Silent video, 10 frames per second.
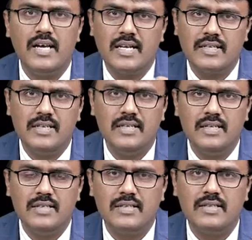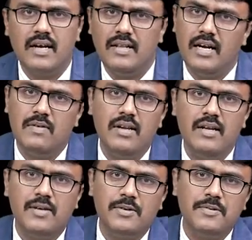gastritis, and that will
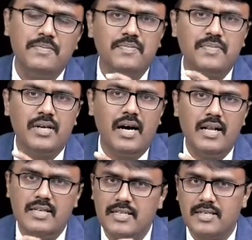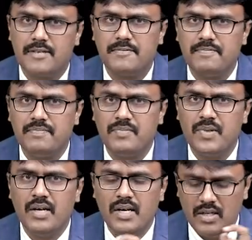lead to the ulcer.
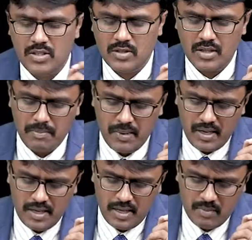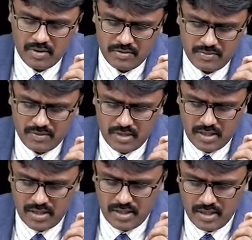So the main aim of
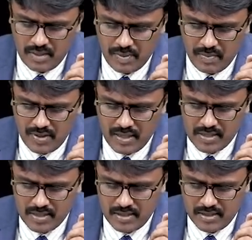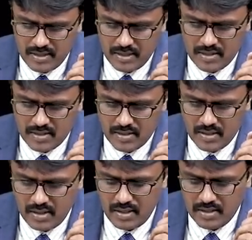treating a peptic ulcer disease
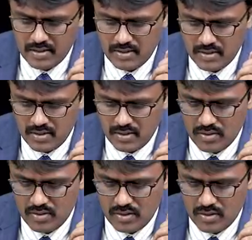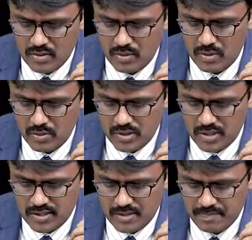is to do
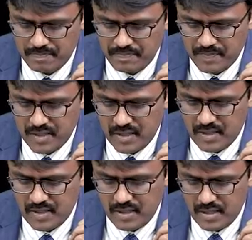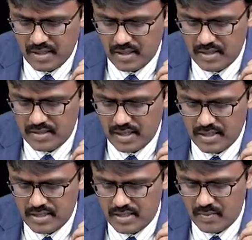this: decrease the
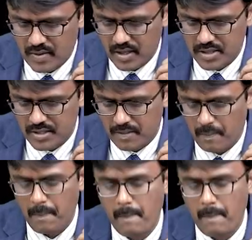HCl production.